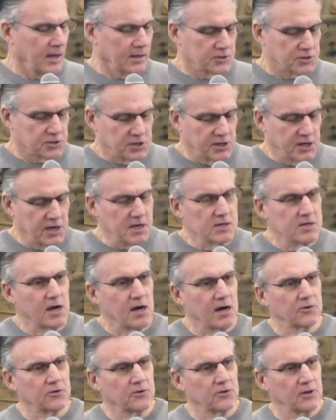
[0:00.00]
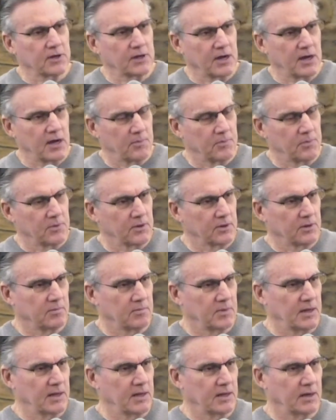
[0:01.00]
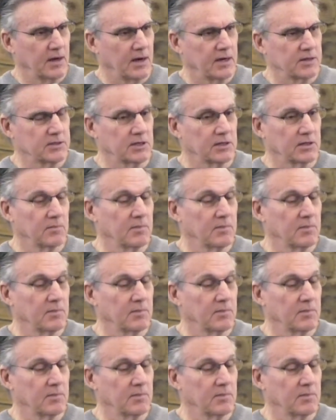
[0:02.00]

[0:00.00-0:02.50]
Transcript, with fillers: and sneak down to the camp of the Midianites.